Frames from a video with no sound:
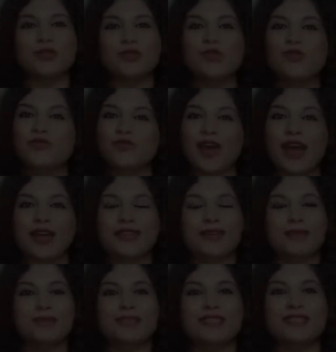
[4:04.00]
to fact
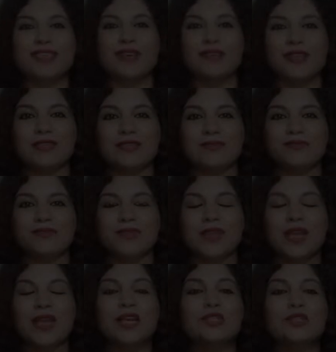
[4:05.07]
number 7.
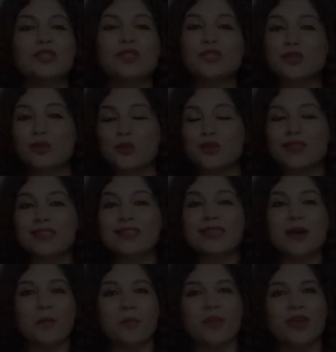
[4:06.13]
So students
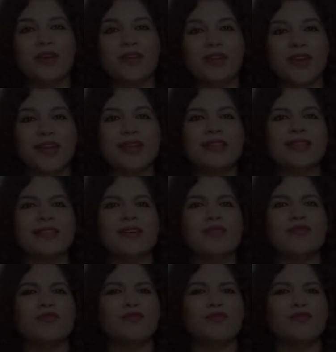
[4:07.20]
appearing in the